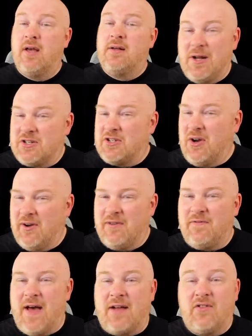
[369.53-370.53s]
So much so,
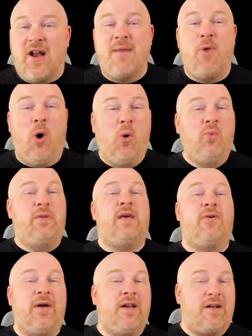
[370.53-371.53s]
in fact, that I'm
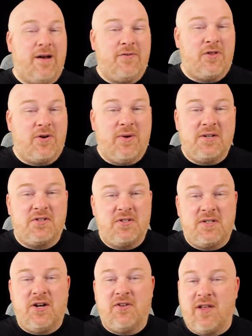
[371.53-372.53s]
only going to cover the
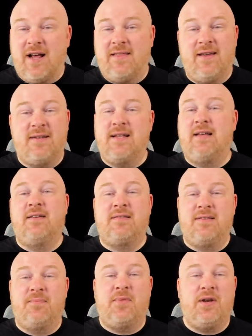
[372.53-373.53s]
questions here that I think tell
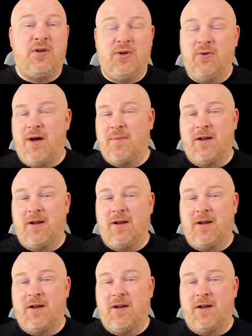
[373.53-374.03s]
us something new.